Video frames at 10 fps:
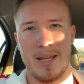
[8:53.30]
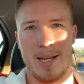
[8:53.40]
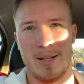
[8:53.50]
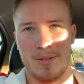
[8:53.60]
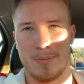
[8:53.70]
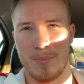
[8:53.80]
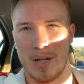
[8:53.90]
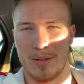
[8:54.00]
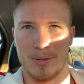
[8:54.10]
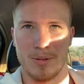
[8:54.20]
Anne's
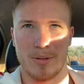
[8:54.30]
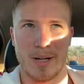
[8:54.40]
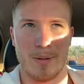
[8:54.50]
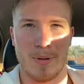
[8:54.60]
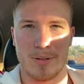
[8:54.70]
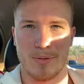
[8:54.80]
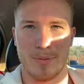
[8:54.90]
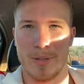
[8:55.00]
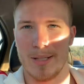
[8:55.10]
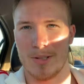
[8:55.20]
pretzels. So I got a pretzel
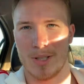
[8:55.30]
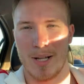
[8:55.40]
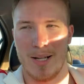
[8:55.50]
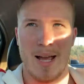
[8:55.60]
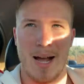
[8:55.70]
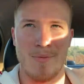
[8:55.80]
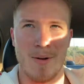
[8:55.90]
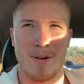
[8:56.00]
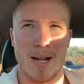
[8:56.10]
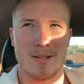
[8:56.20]
from each. I've
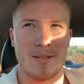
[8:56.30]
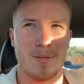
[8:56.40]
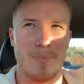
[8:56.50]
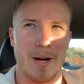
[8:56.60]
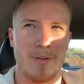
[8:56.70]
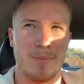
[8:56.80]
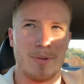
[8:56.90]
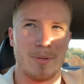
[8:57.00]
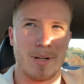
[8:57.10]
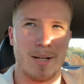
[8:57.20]
never actually compared them,
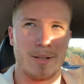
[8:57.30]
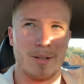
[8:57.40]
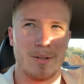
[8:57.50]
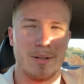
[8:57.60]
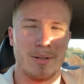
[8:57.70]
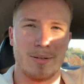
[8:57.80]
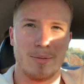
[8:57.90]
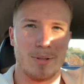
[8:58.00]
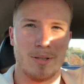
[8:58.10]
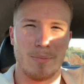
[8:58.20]
so I'm kind of curious
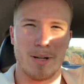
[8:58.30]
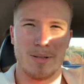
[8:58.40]
which is better.